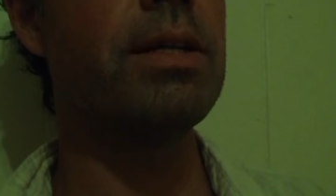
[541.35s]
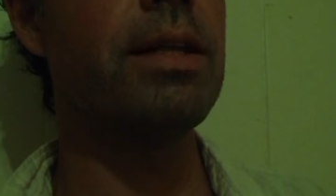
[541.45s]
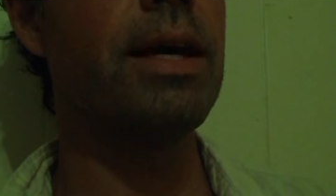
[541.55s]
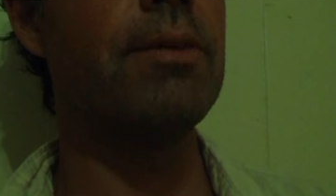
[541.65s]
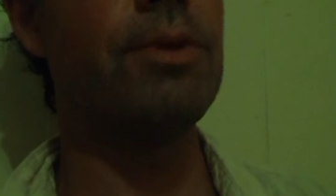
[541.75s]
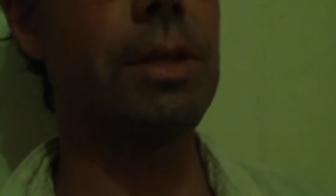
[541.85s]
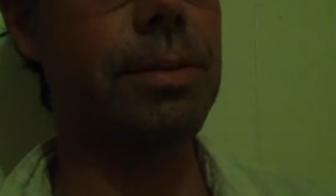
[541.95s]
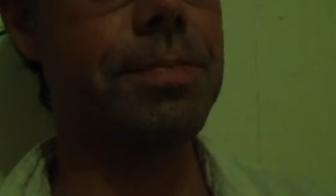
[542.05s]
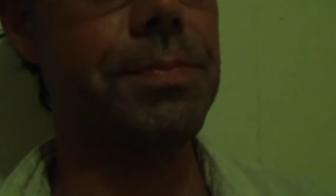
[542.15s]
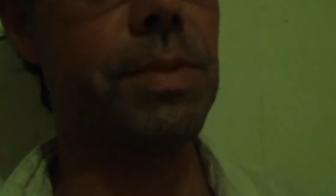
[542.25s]
to that with a
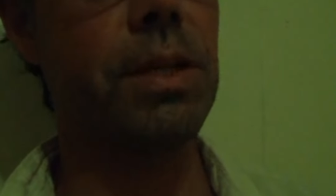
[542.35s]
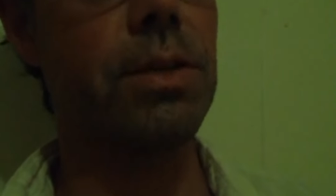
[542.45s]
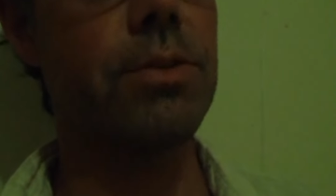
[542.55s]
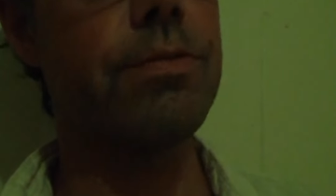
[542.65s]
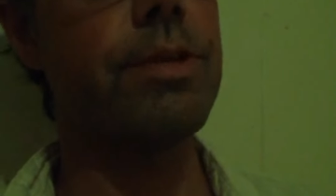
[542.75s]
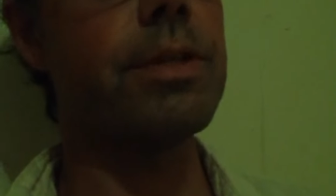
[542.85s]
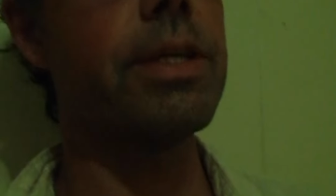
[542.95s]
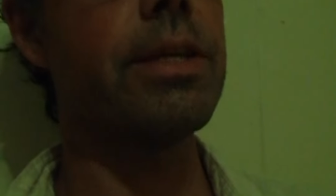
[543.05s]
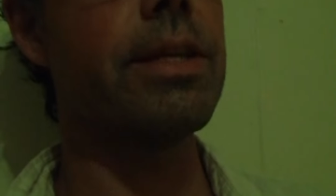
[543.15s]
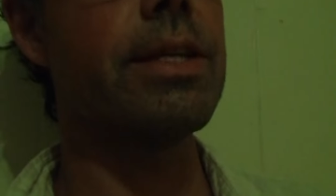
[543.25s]
also a very
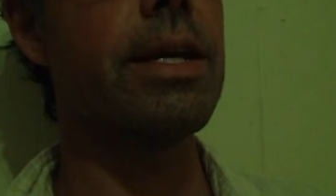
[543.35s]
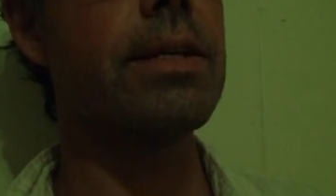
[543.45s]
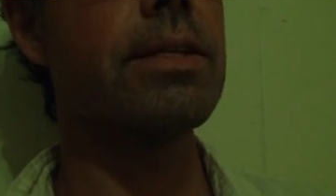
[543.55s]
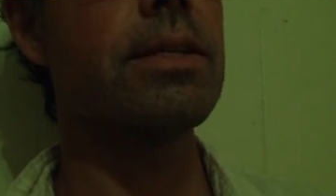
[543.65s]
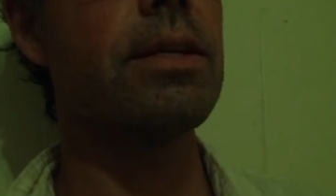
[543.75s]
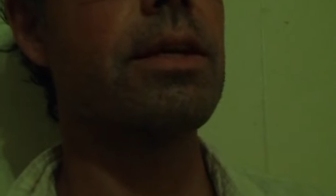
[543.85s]
lengthy text.